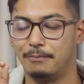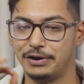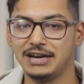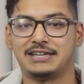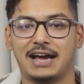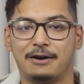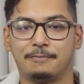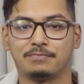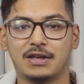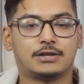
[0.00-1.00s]
breakdown.
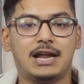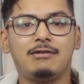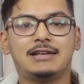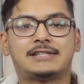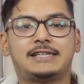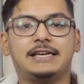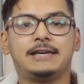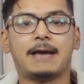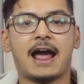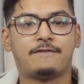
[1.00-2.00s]
So now let's
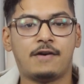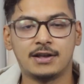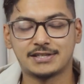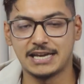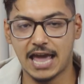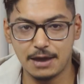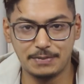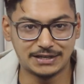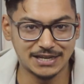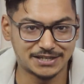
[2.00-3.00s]
see advanced
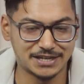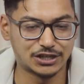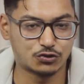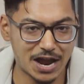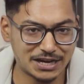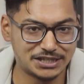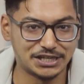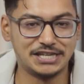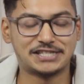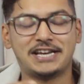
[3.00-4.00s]
A/B testing
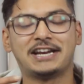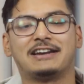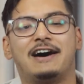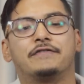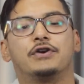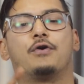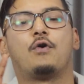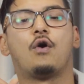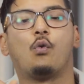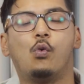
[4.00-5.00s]
strategies in Klaviyo.
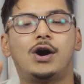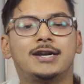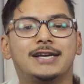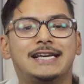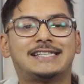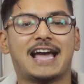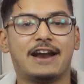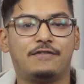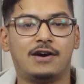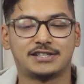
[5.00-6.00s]
1 is
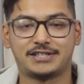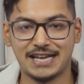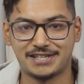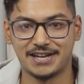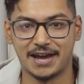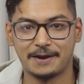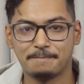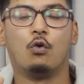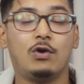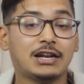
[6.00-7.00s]
advanced testing.
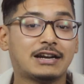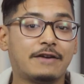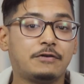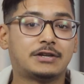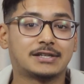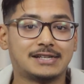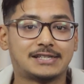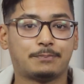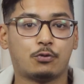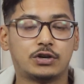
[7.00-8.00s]
While Klaviyo doesn't
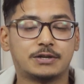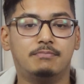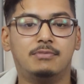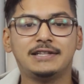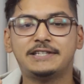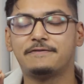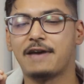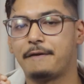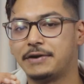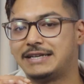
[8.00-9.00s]
support
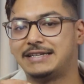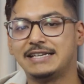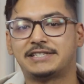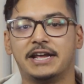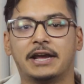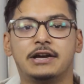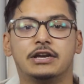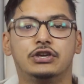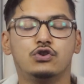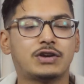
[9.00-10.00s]
multivariate testing,
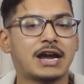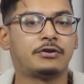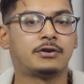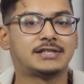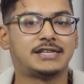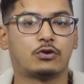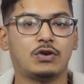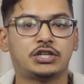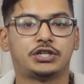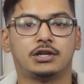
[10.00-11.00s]
you can run
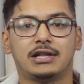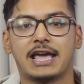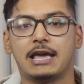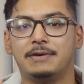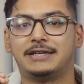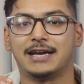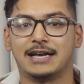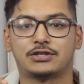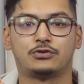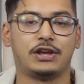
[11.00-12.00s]
sequential A/B
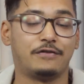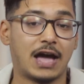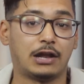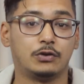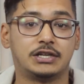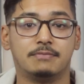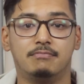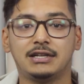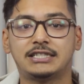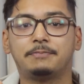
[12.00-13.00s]
tests to evaluate
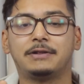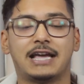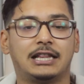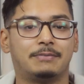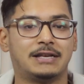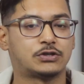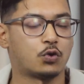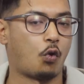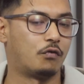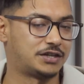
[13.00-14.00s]
multiple elements
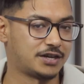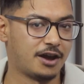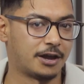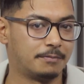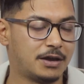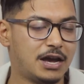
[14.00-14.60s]
over time.